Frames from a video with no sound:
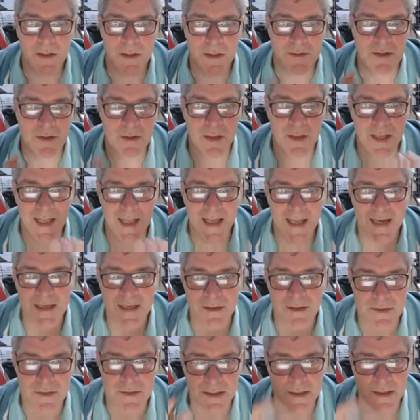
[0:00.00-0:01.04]
So the
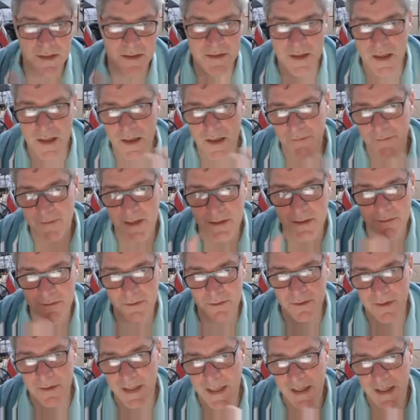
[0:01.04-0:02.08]
latency, the turnaround
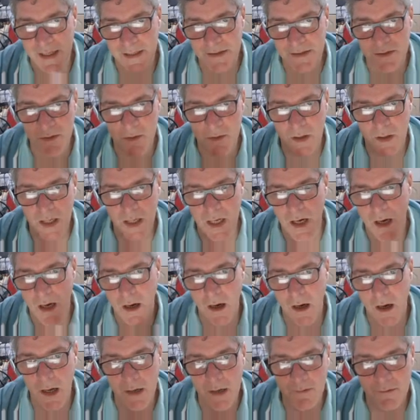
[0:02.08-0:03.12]
on that is quite
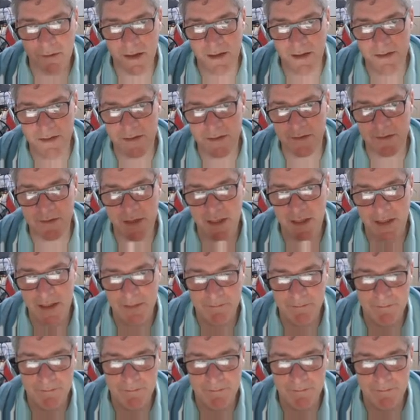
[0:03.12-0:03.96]
high relatively.